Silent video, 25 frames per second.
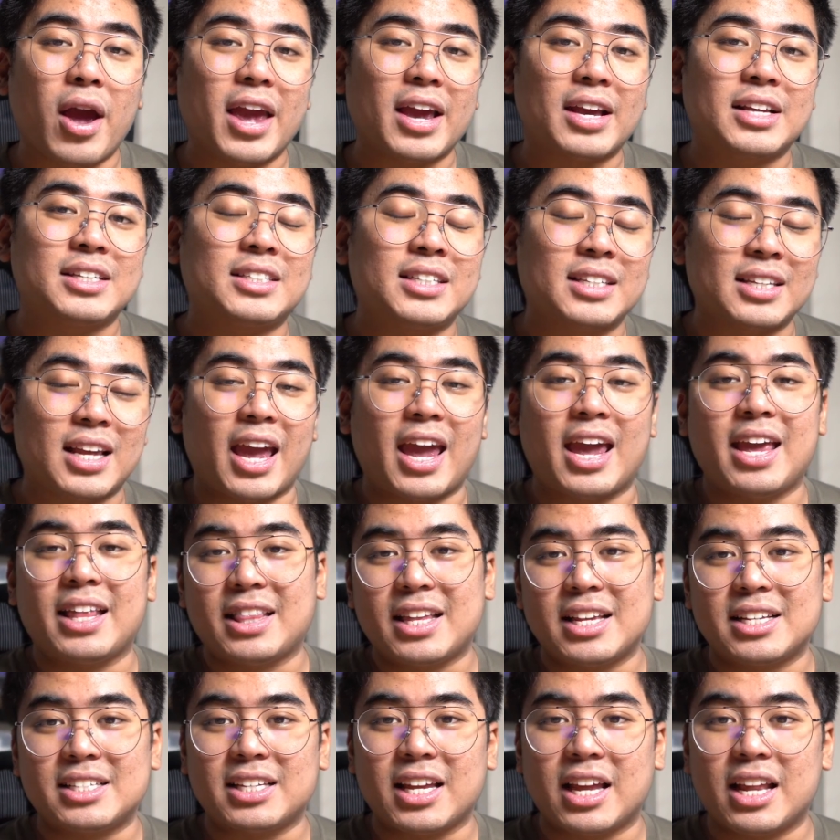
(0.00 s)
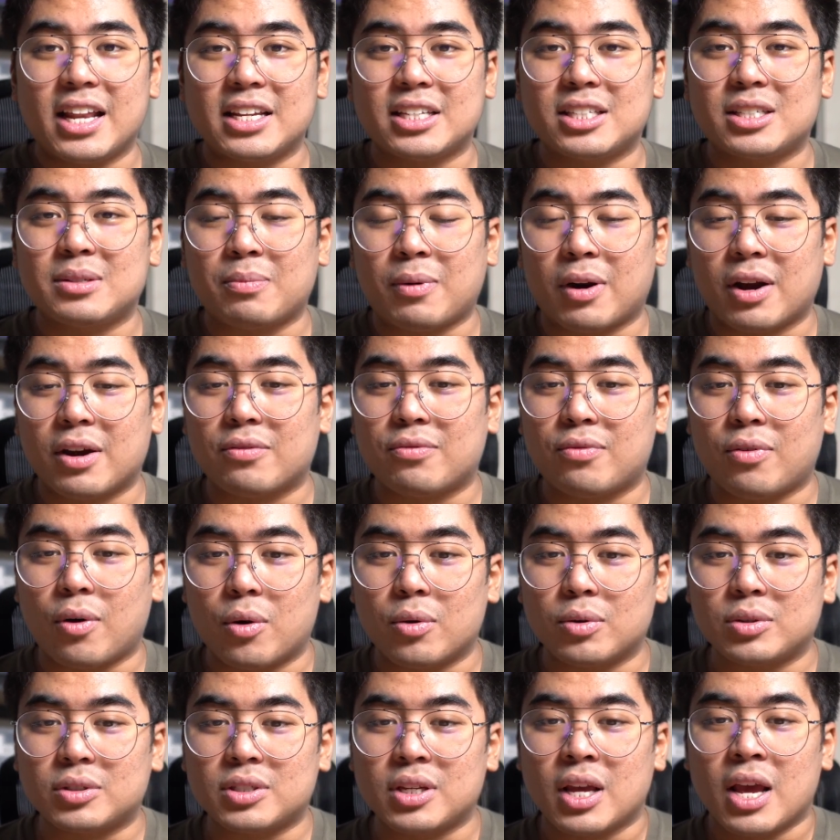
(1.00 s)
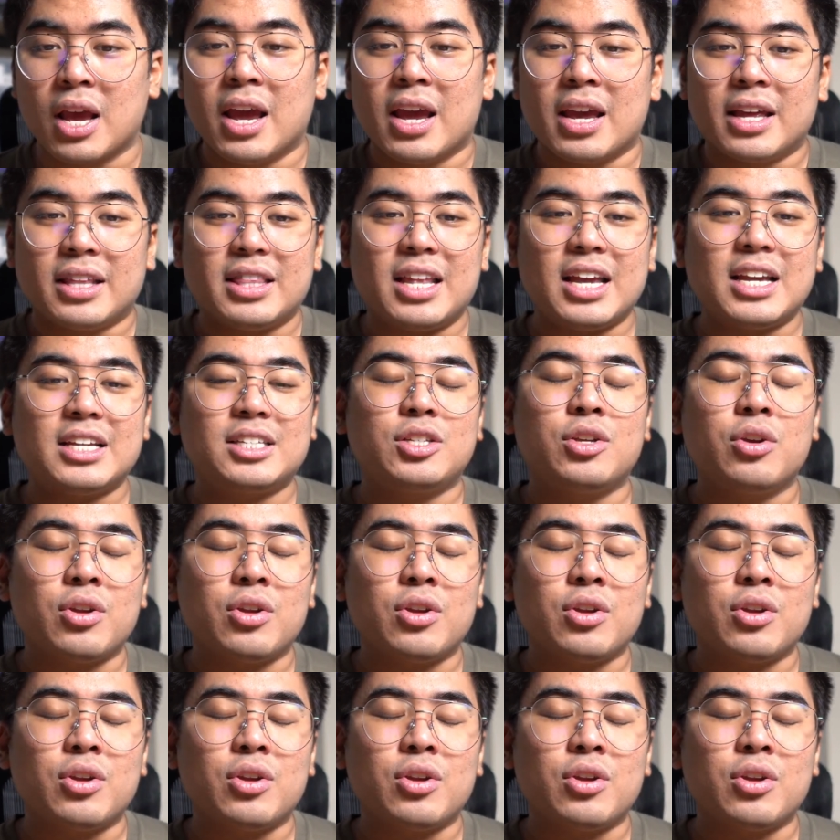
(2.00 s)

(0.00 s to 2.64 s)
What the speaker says: X80 series smartphones, these